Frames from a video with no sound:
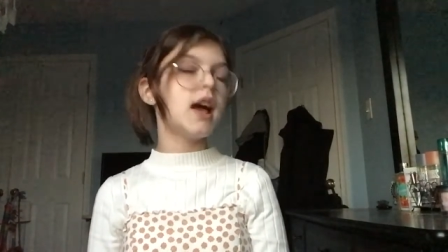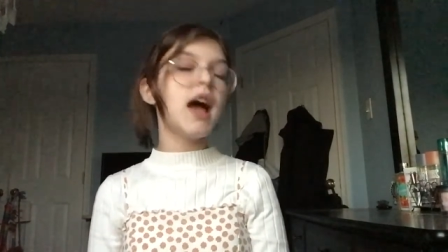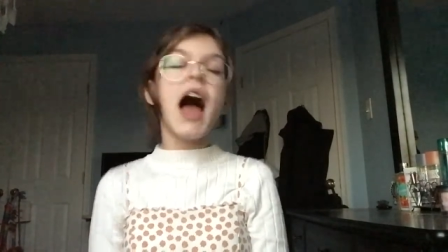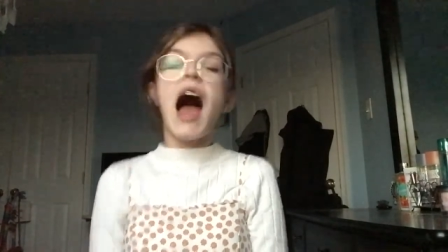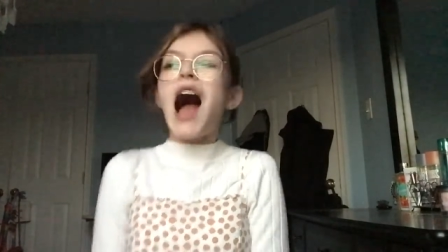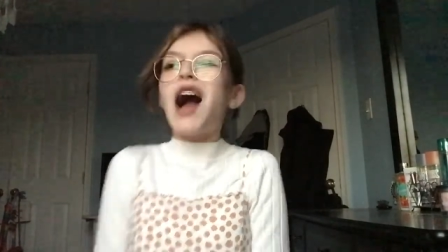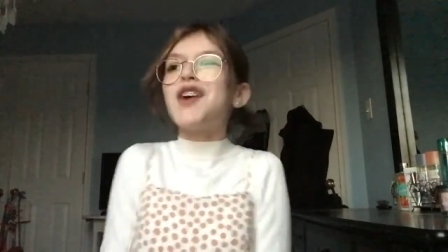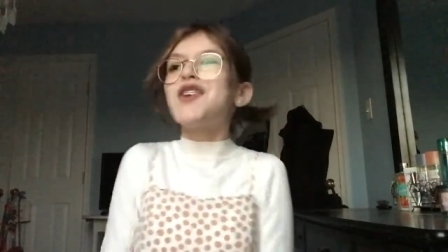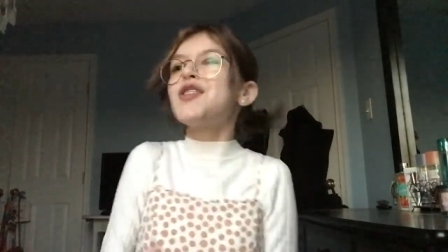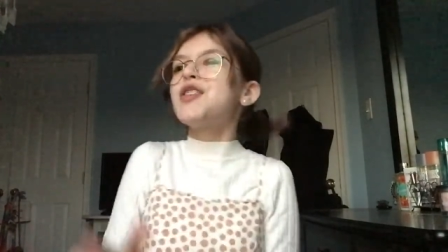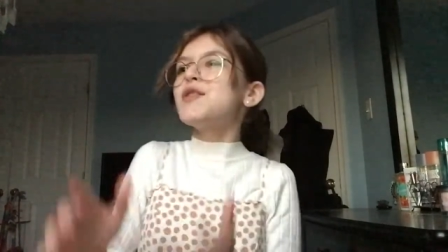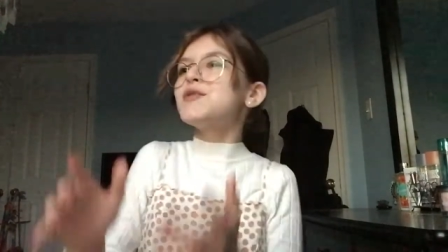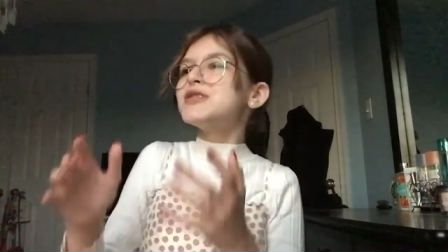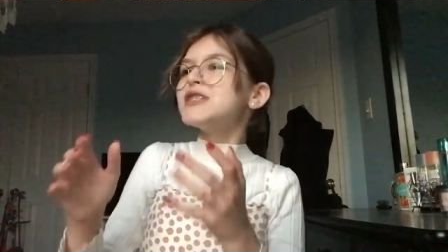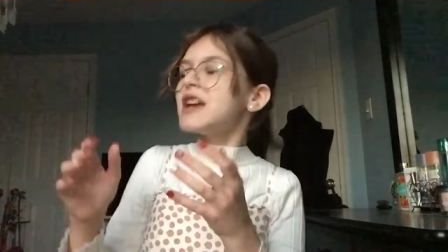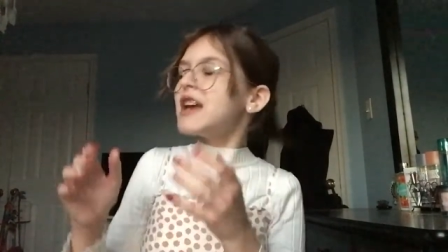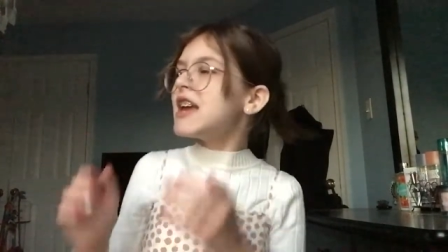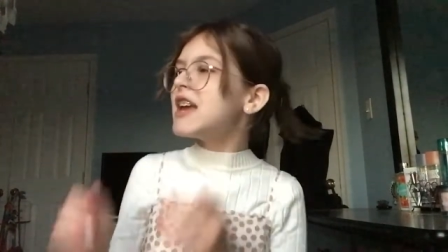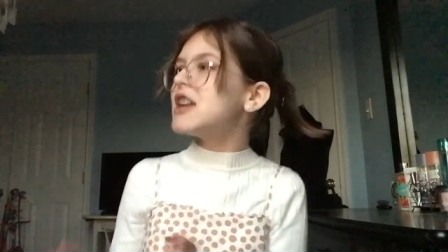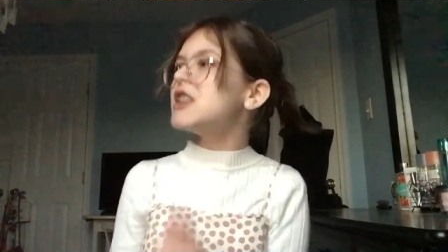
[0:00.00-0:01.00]
How could those
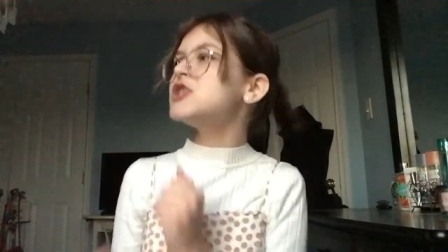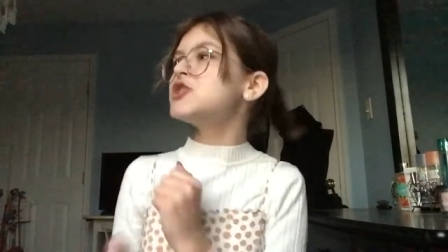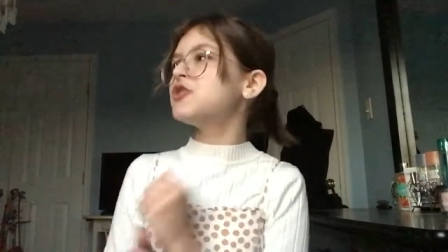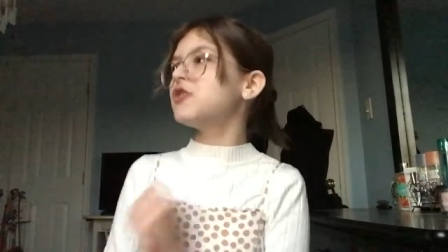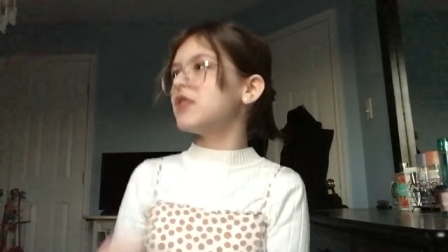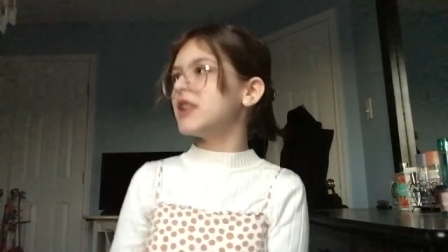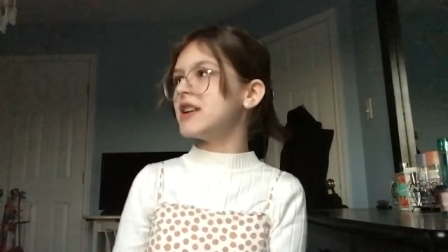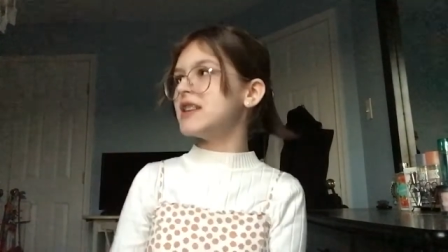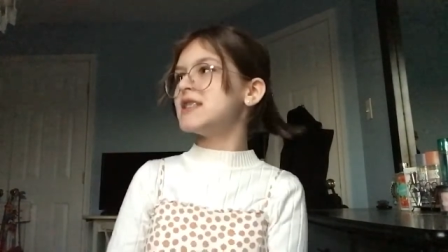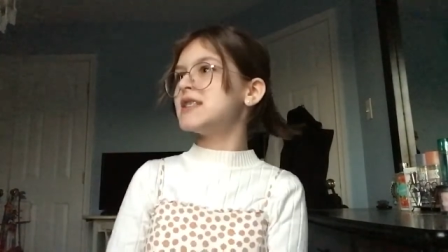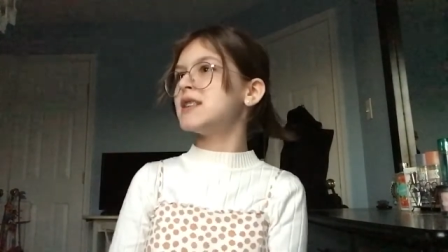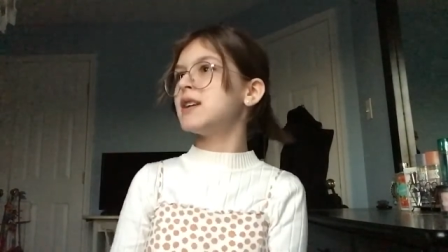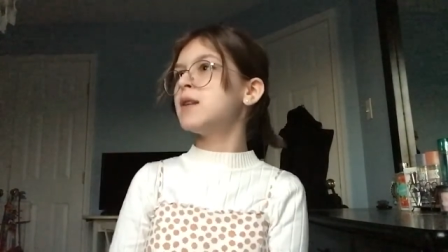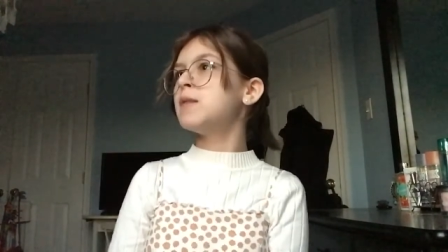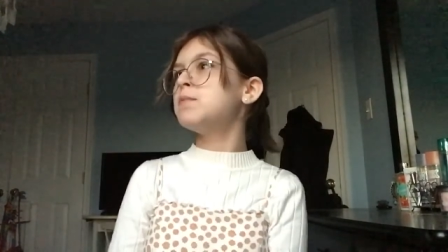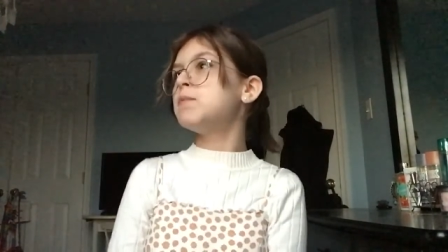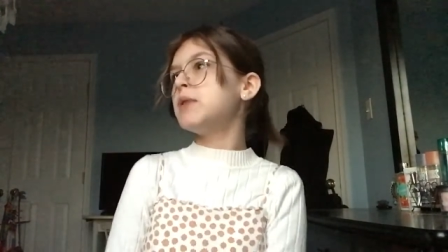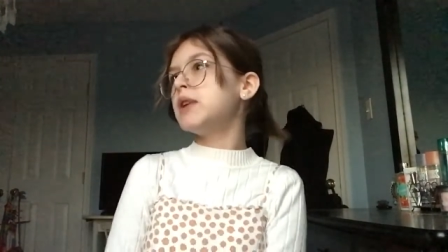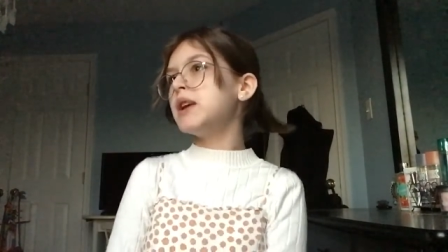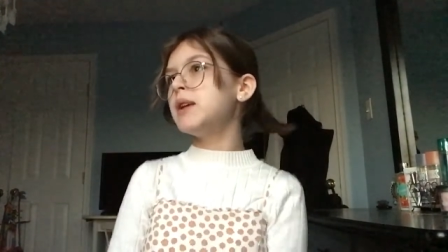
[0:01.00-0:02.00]
injuries
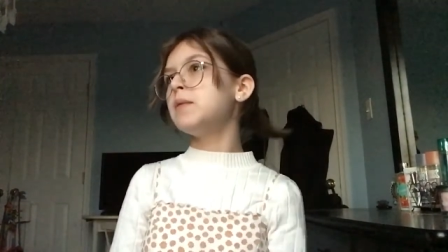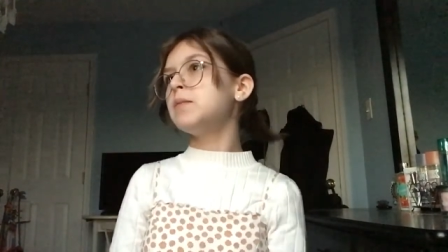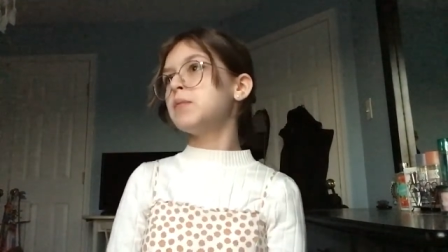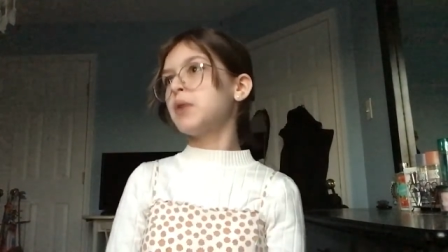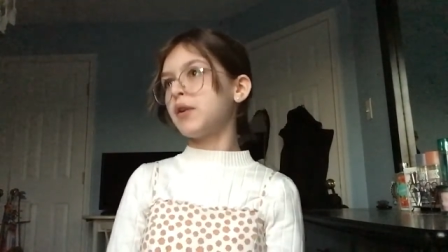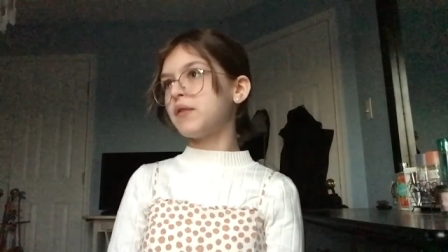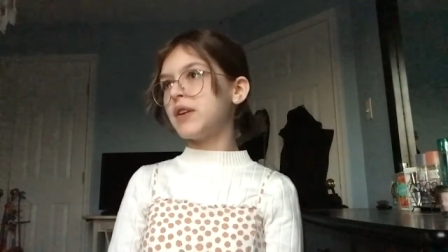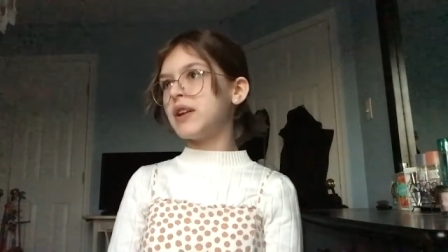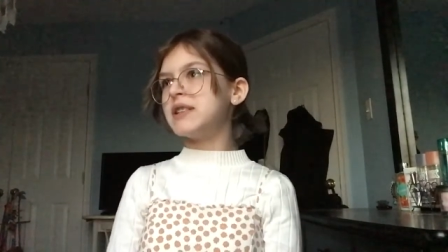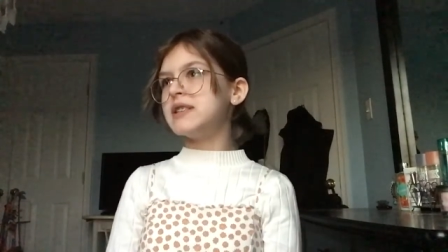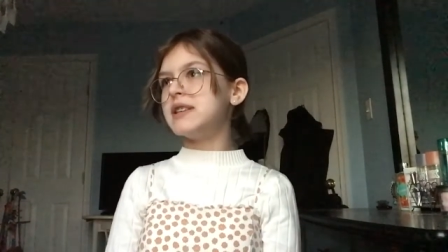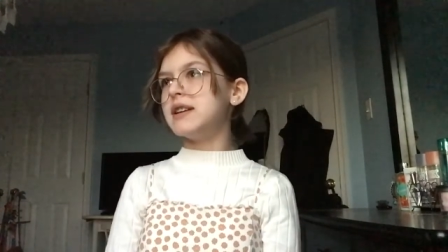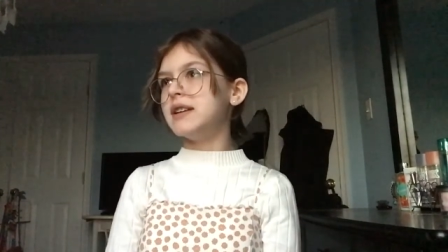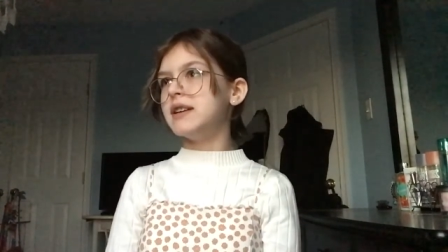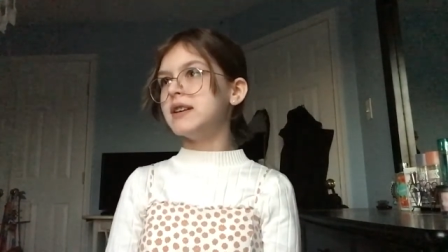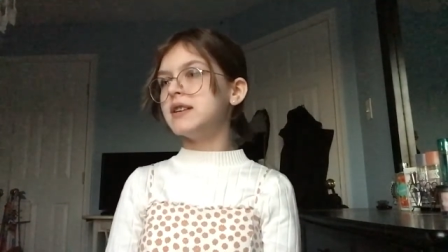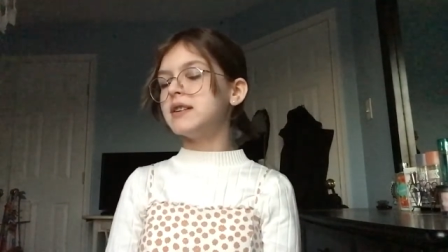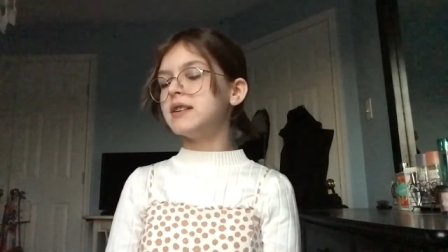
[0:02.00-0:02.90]
be prevented?